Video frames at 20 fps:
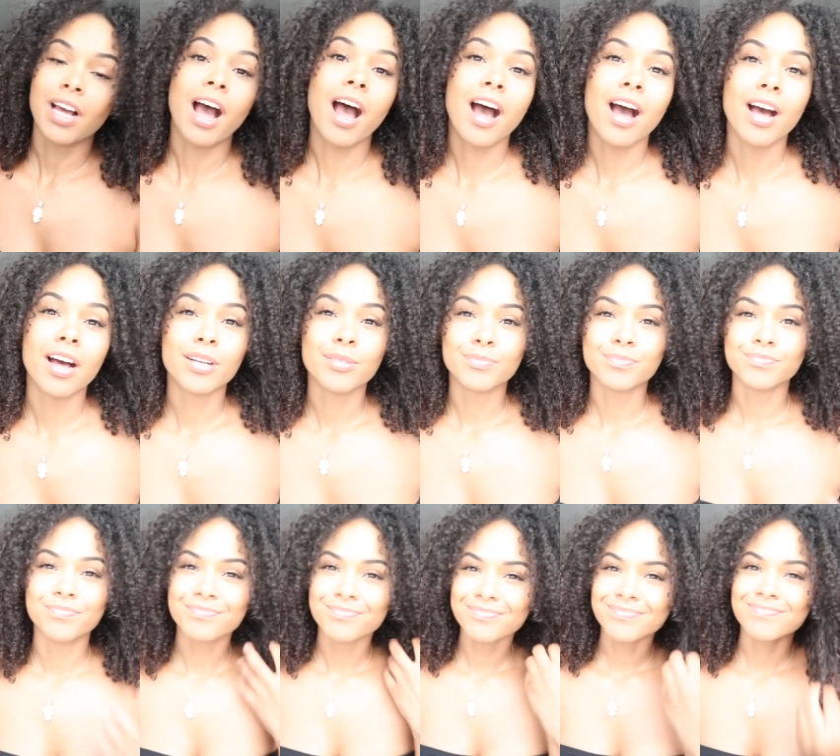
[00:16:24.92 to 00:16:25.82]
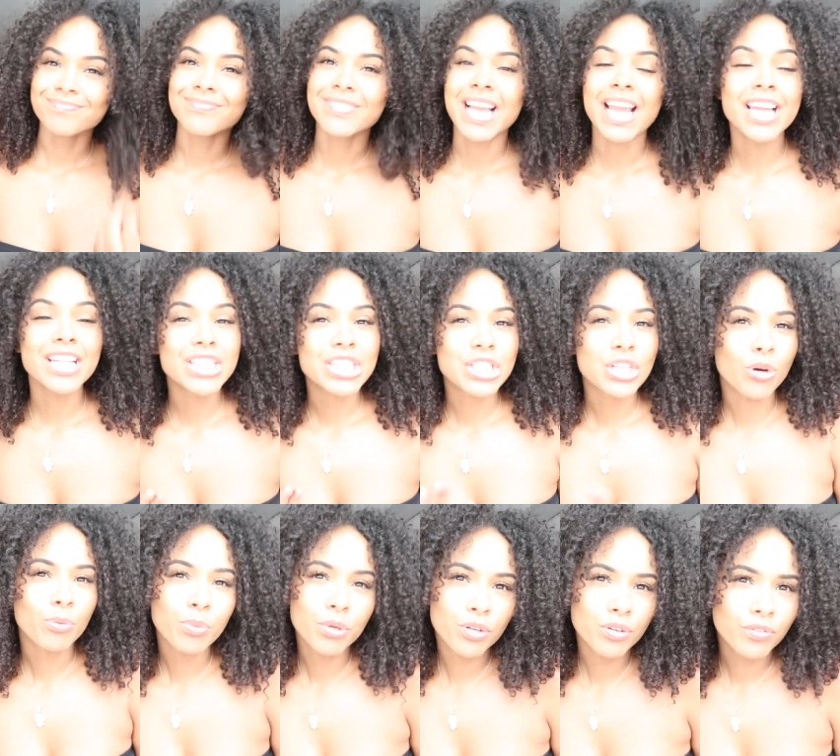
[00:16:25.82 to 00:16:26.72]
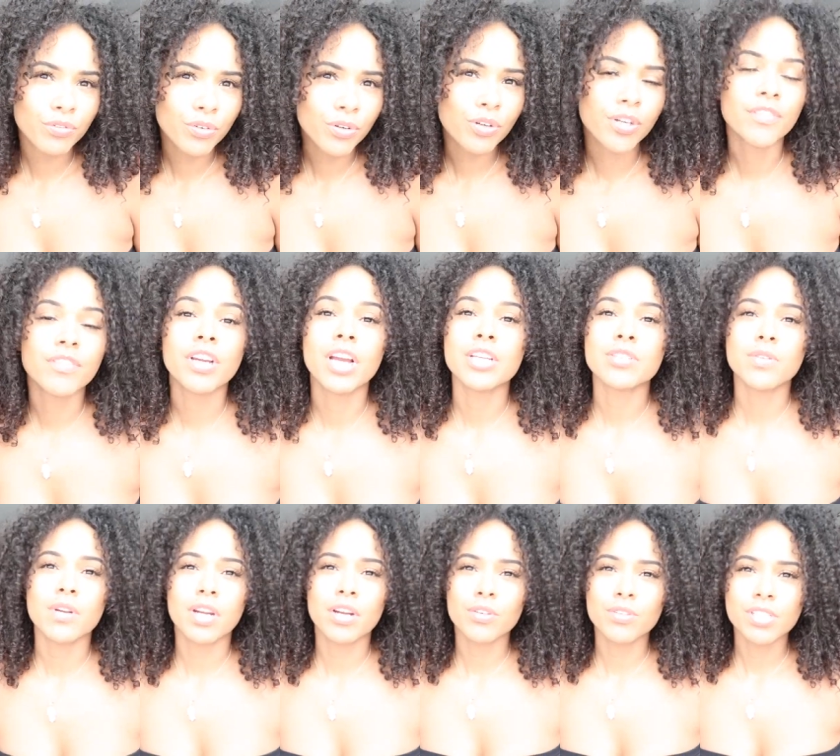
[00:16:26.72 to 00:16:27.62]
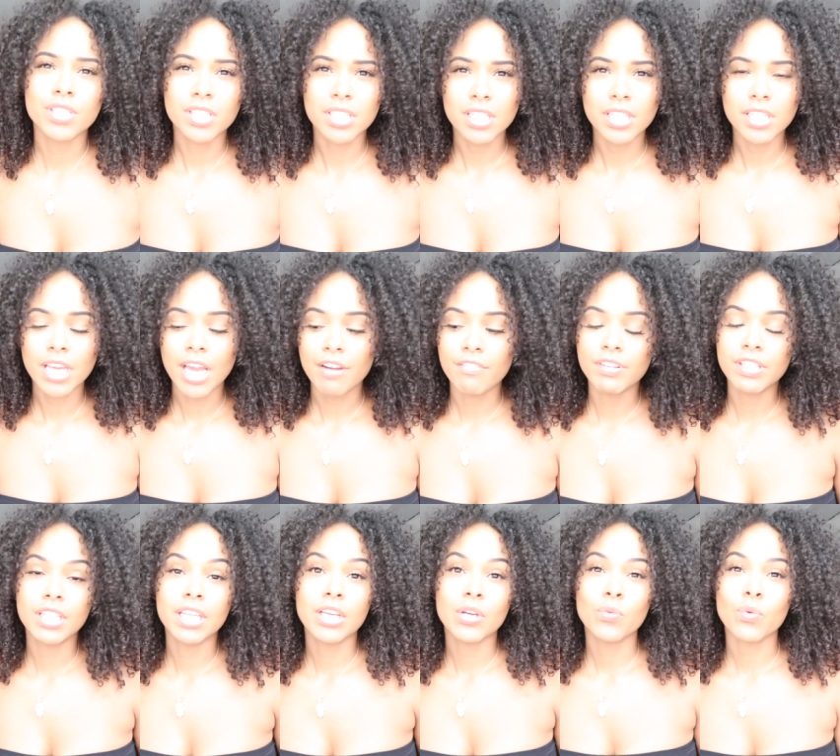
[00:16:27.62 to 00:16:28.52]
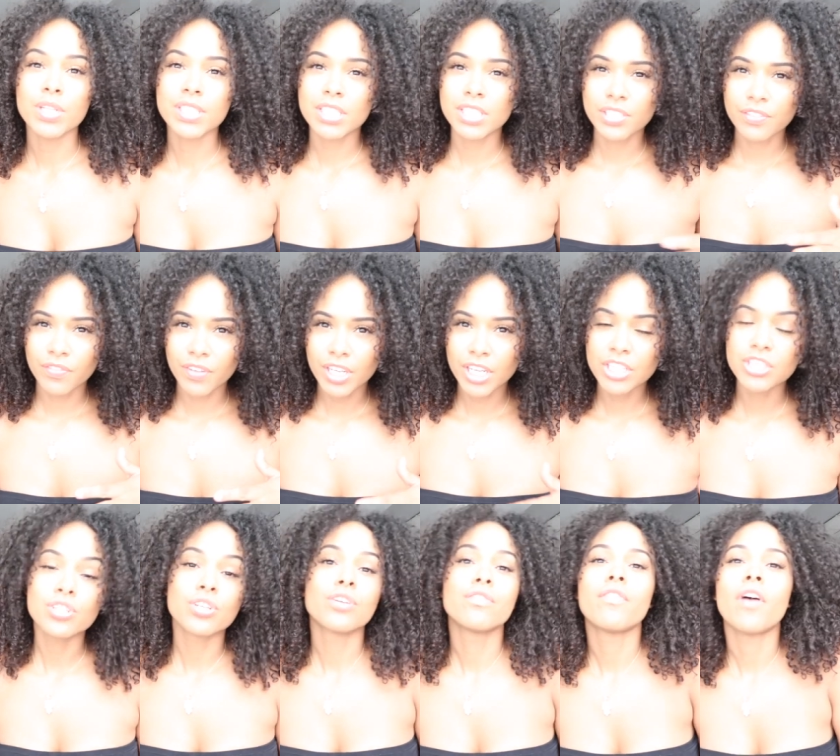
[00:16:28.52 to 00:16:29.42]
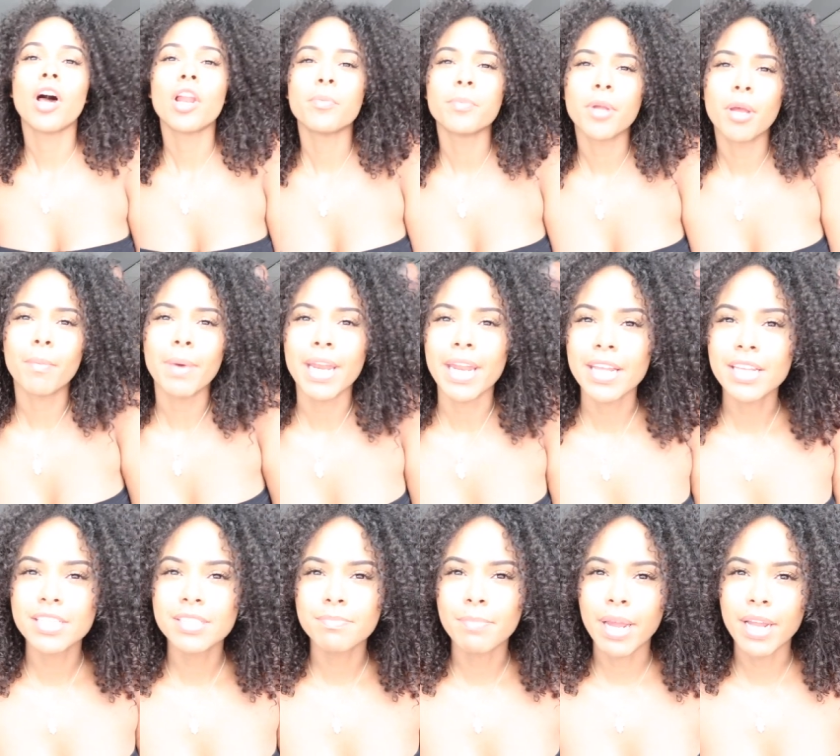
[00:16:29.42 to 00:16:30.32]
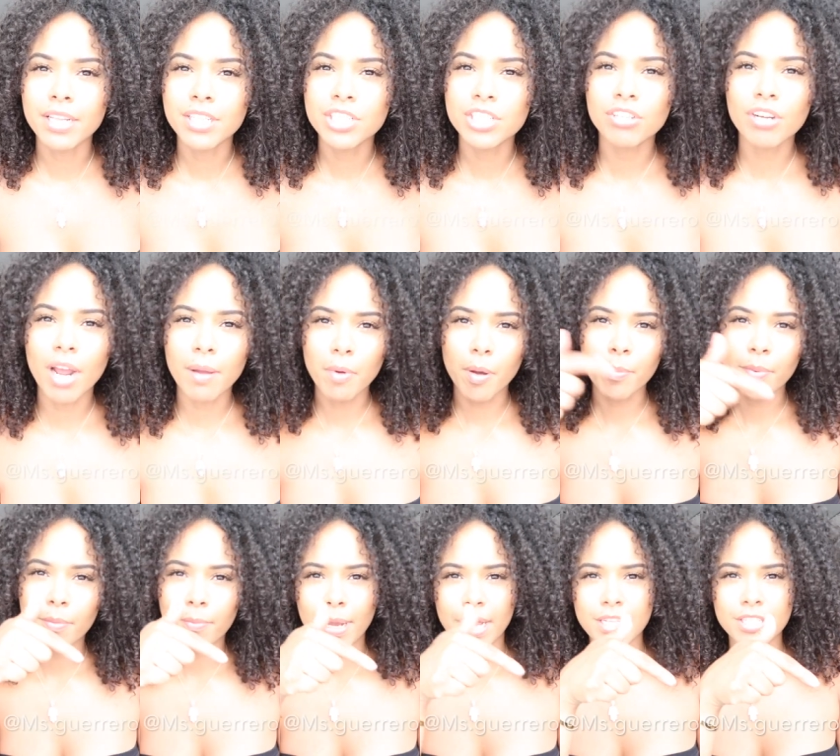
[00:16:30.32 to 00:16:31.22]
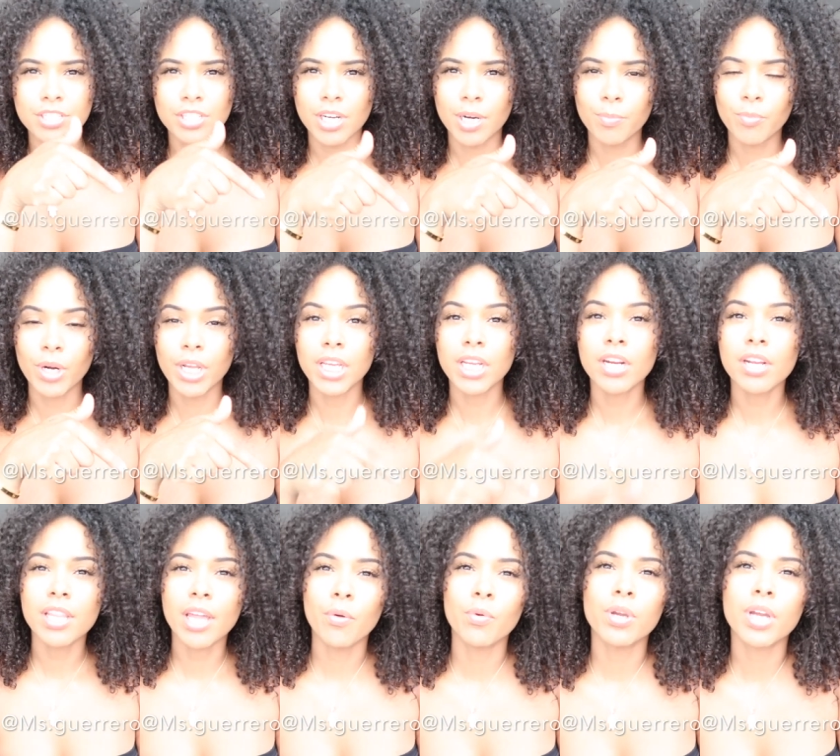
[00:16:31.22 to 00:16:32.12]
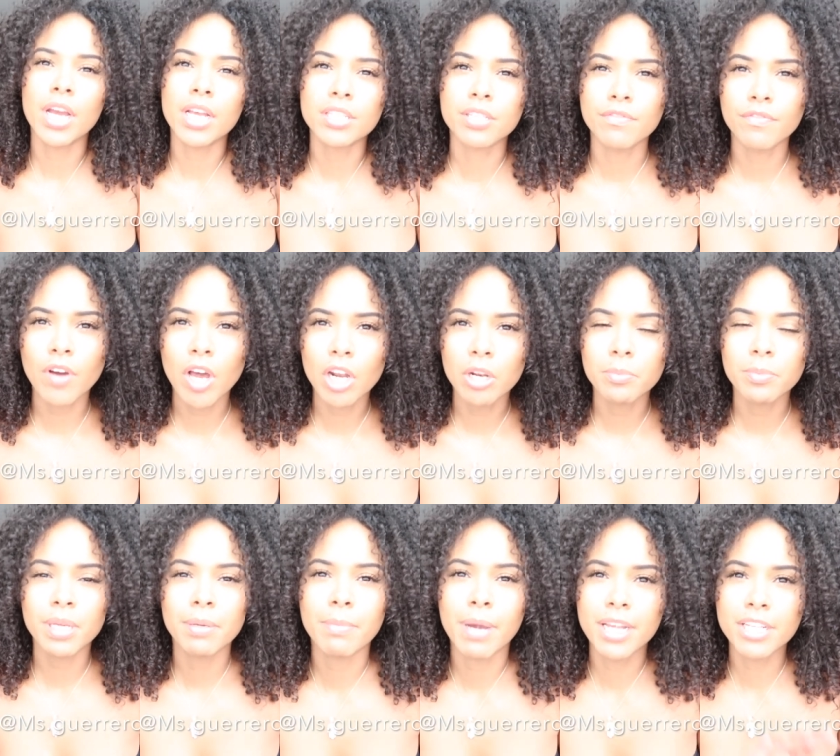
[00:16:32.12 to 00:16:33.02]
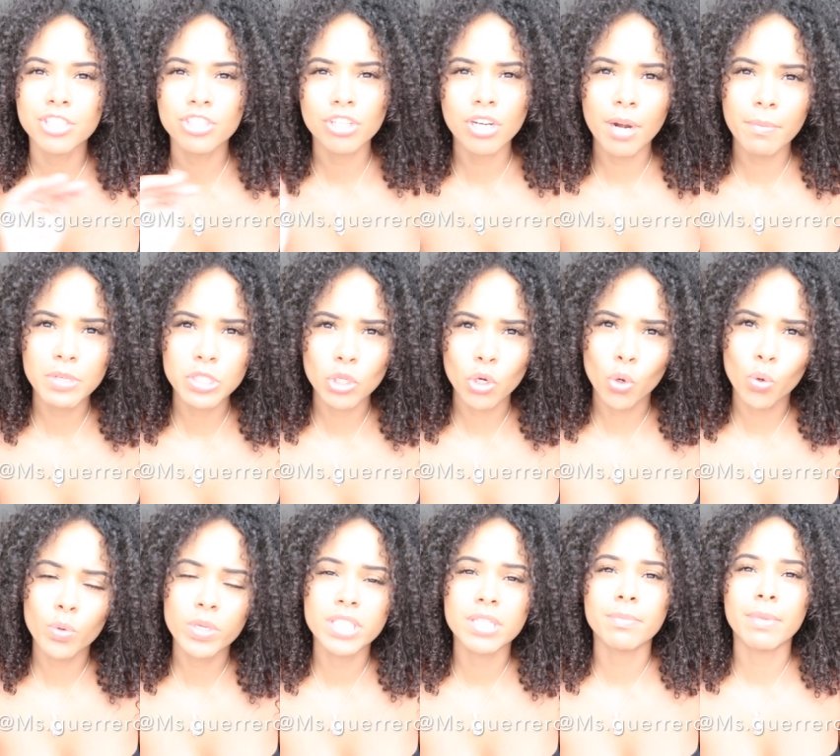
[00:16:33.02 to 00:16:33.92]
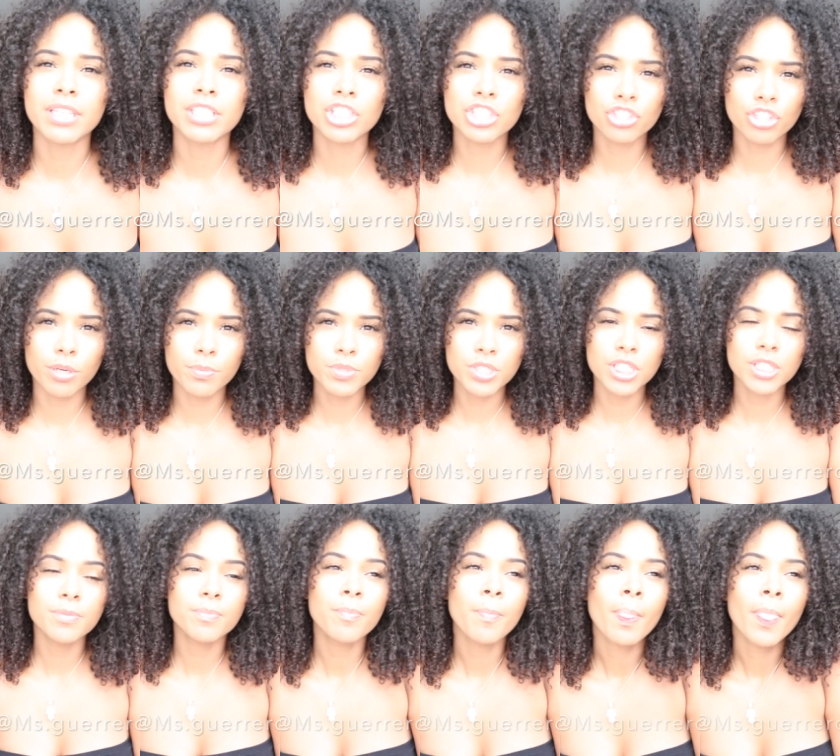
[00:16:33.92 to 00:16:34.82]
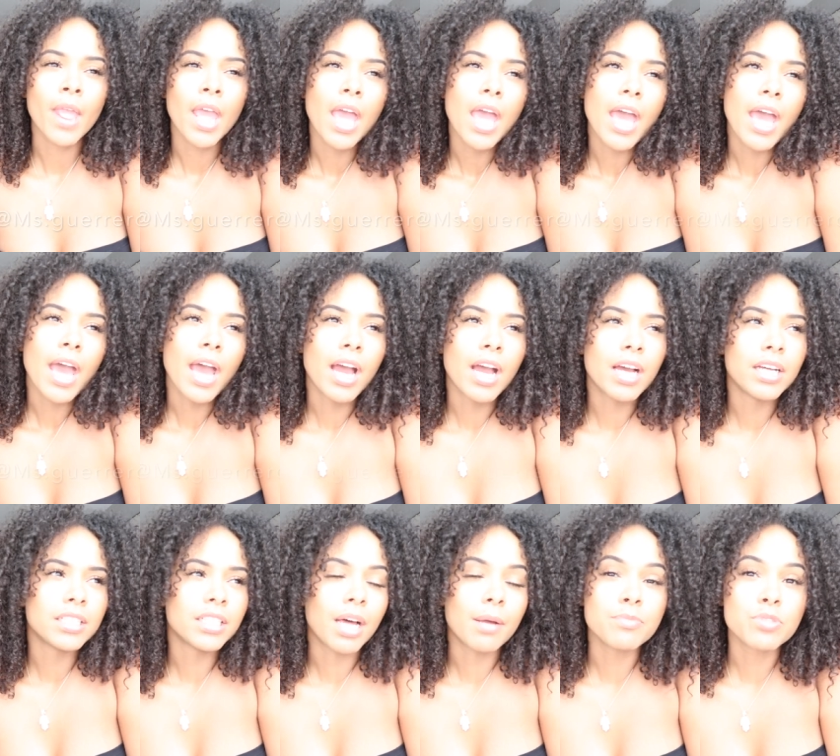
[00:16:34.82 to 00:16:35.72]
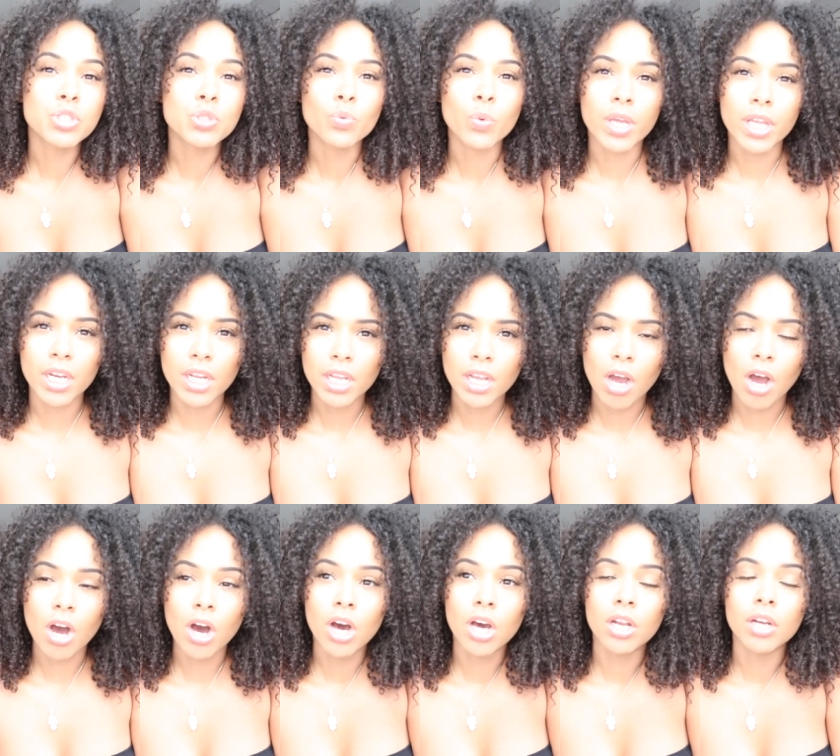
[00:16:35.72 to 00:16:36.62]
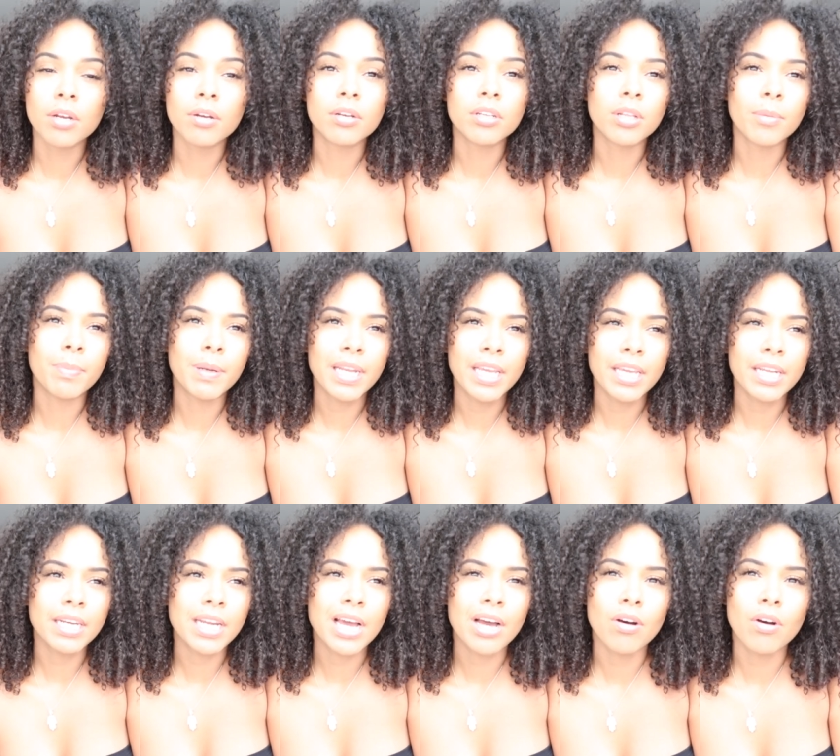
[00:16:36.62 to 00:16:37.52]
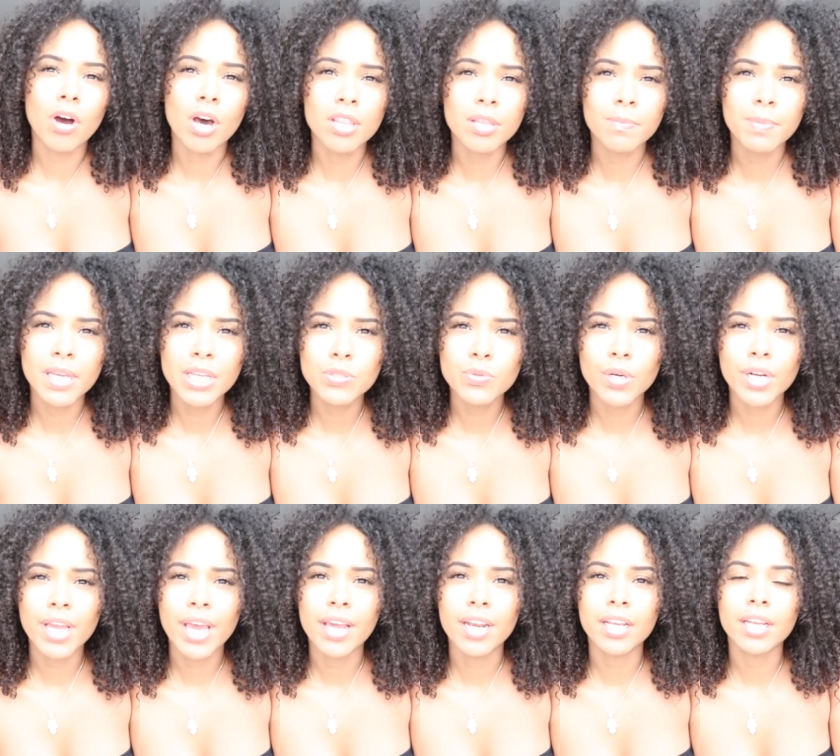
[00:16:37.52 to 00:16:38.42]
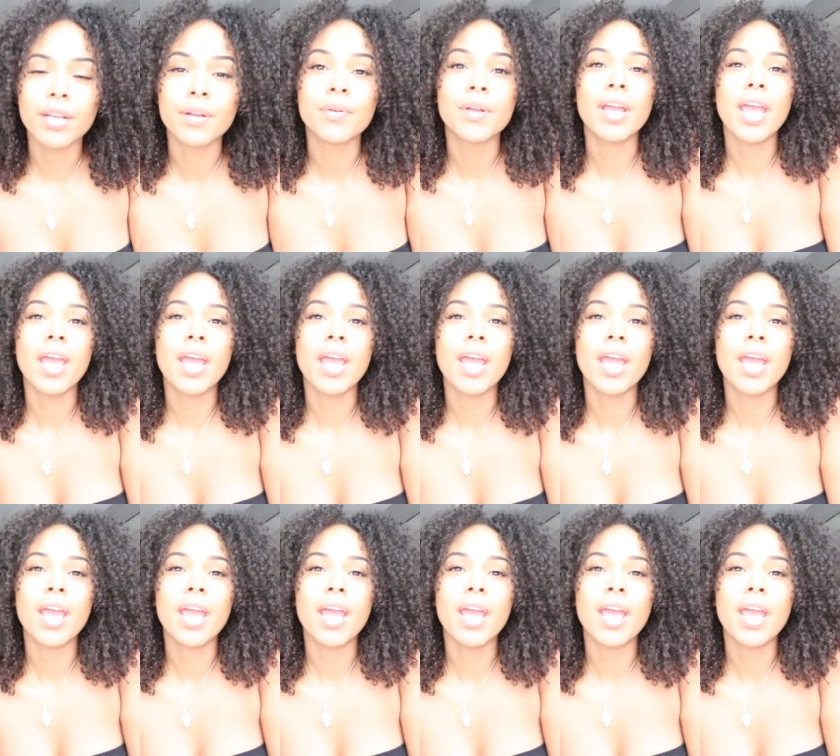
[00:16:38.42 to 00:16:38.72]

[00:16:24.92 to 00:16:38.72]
Um, it's so beautiful. If you guys want to go see everything once it's finished, you can follow me on my, my Instagram. I'll put my Instagram right here. That way you guys can follow me. My Instagram is always in my description. And I'm just waiting on the plane now. All the planes were getting